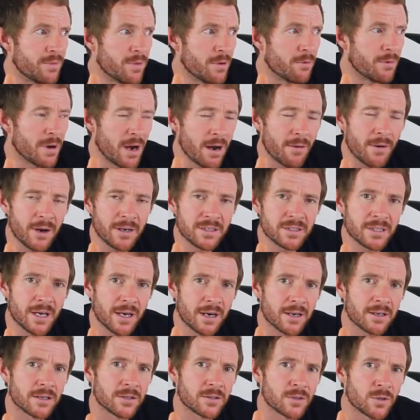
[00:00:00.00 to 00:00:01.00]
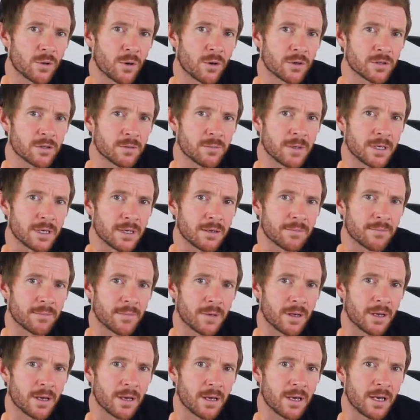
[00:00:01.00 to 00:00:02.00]
the Rere started to talk to me
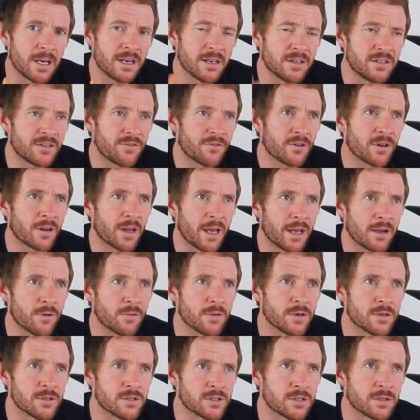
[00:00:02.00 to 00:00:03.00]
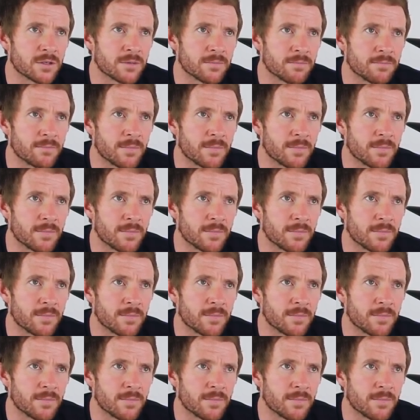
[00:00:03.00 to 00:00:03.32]
in a different language.